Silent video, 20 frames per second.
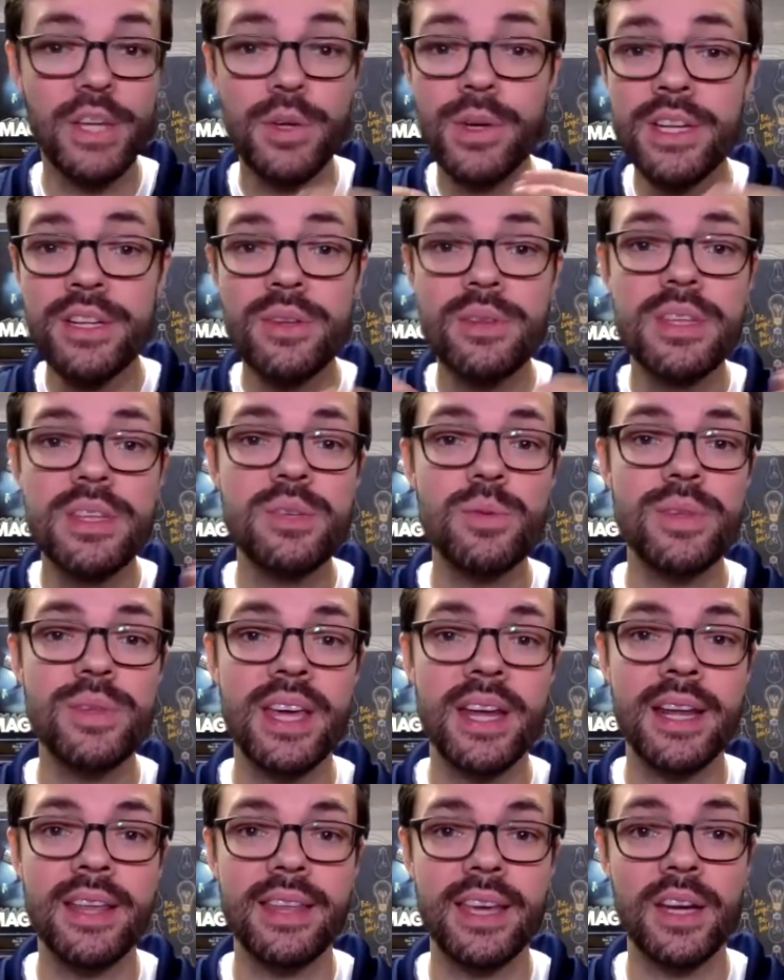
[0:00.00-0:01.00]
You can do this with
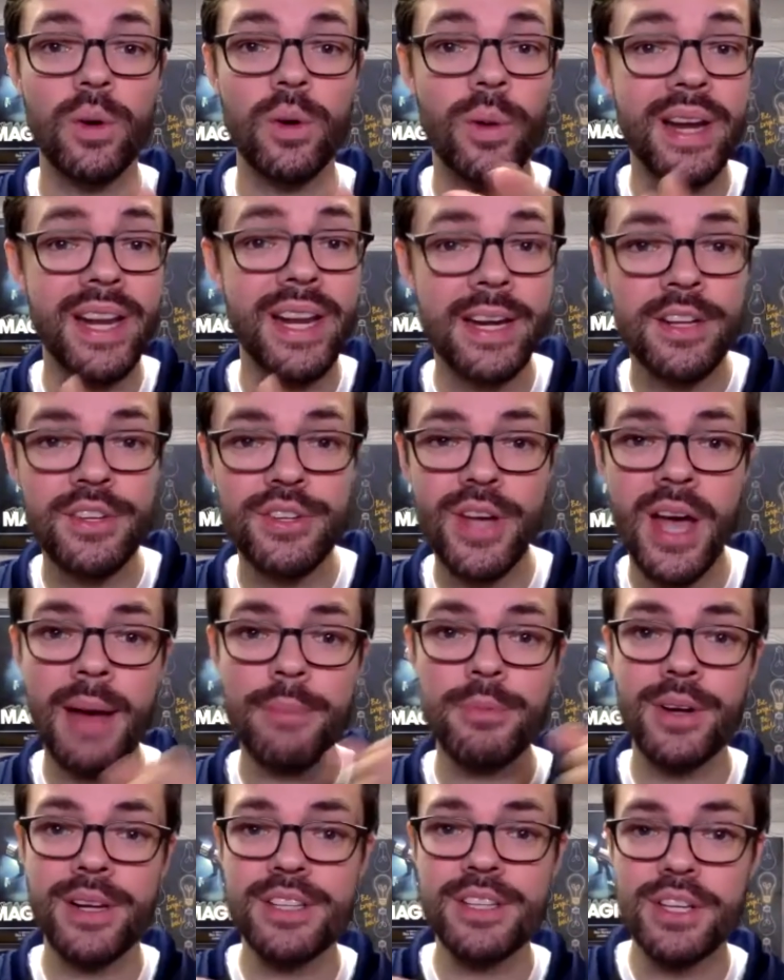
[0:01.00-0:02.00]
anything quitting a
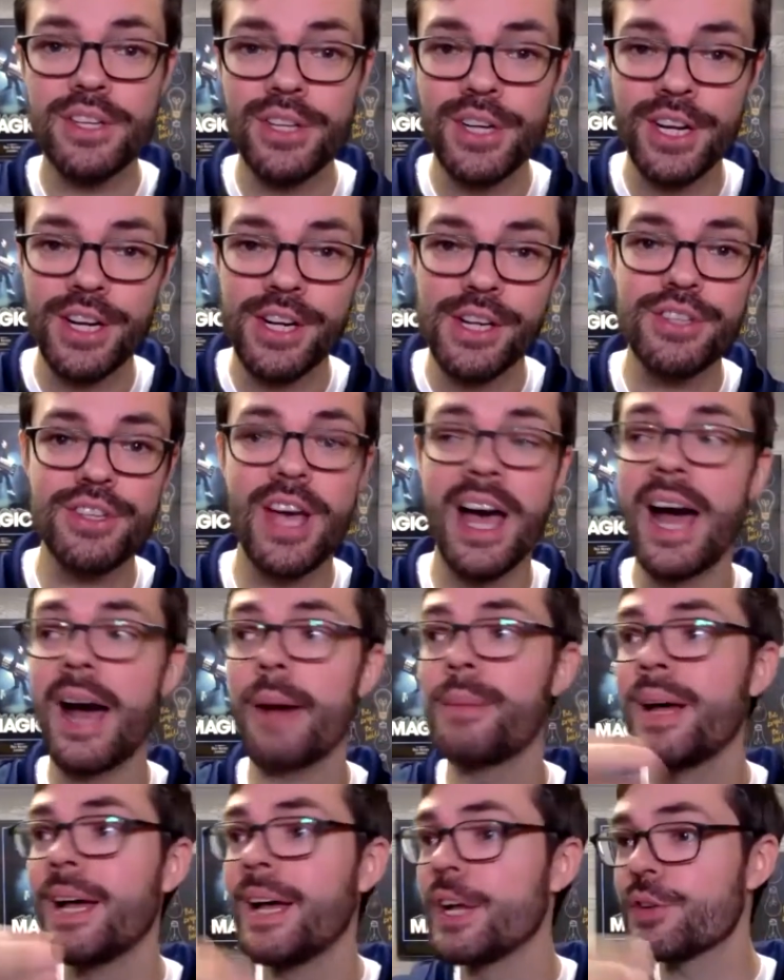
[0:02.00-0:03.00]
job, transitioning a
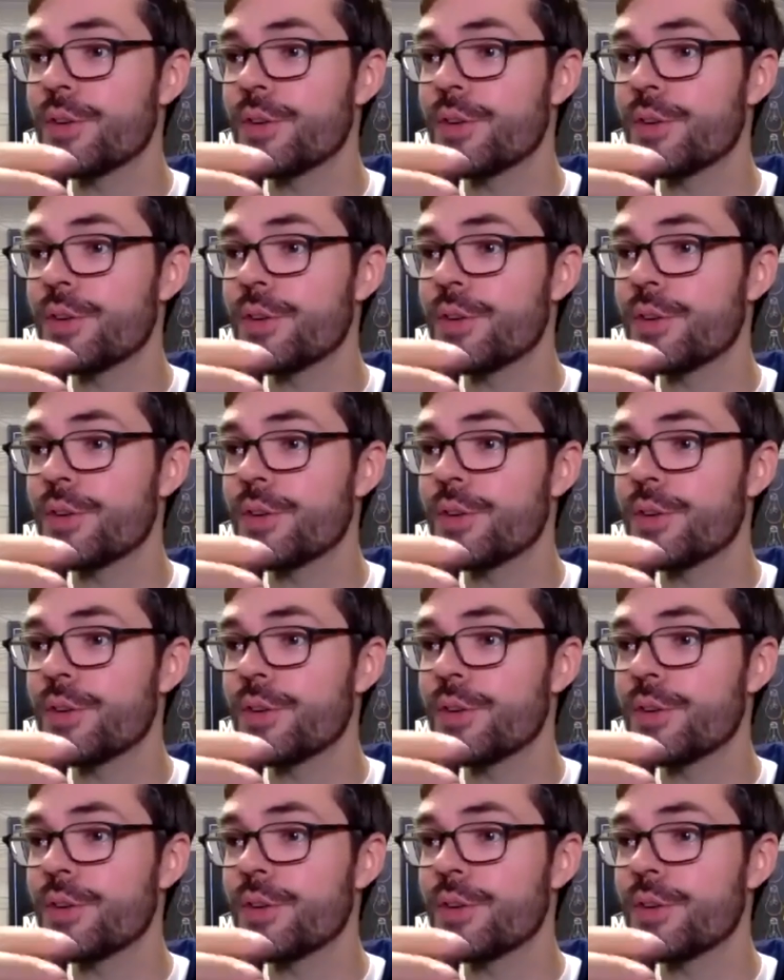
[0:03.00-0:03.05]
job,